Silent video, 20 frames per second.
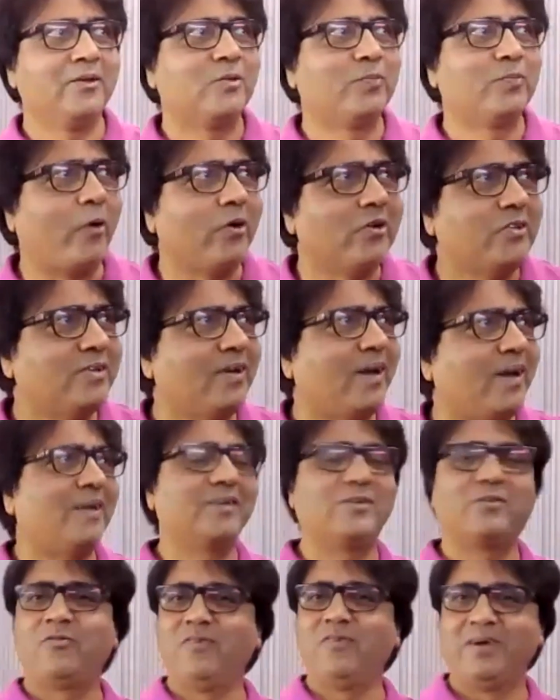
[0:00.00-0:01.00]
Sports
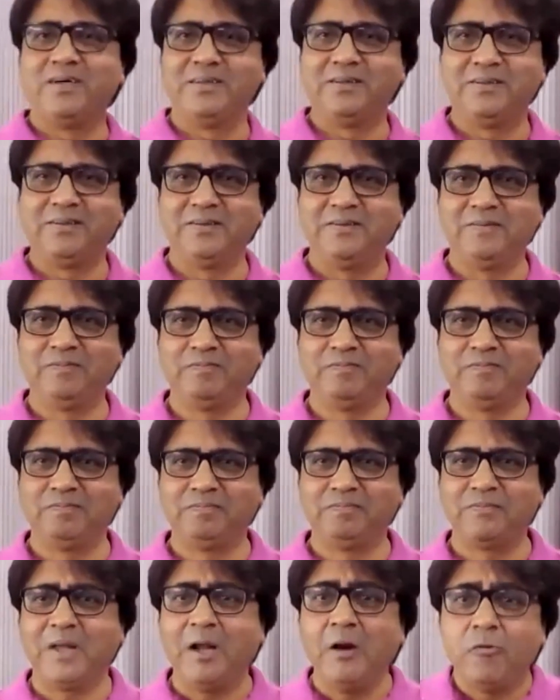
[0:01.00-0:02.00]
stars flirt.
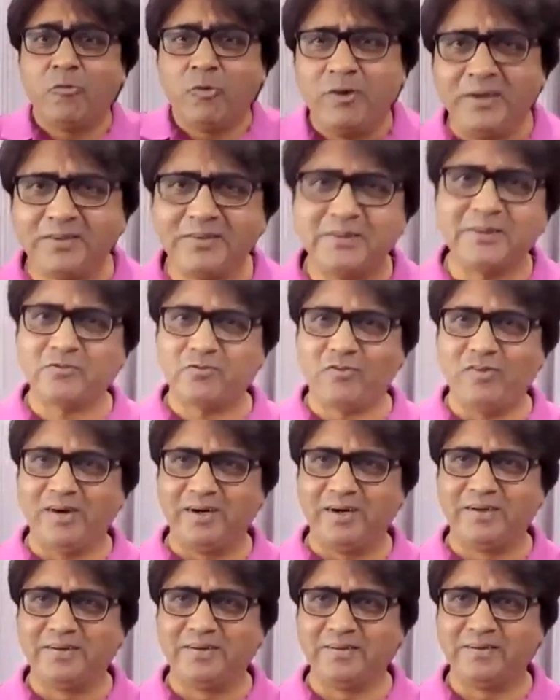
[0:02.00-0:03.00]
Influencers
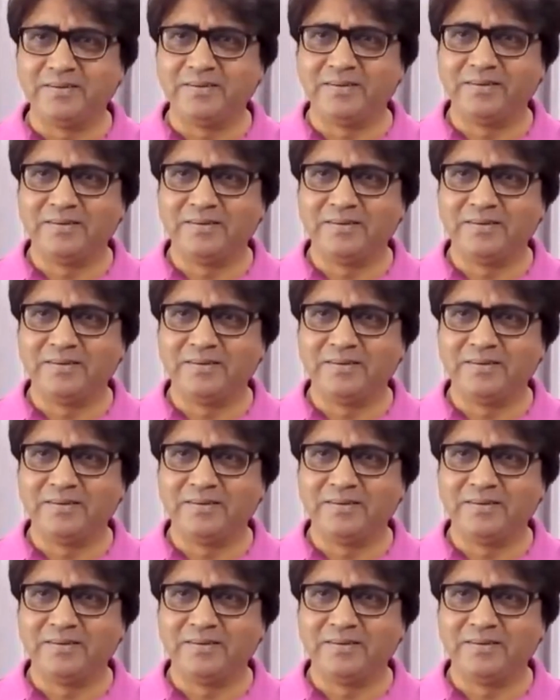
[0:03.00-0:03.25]
flirt.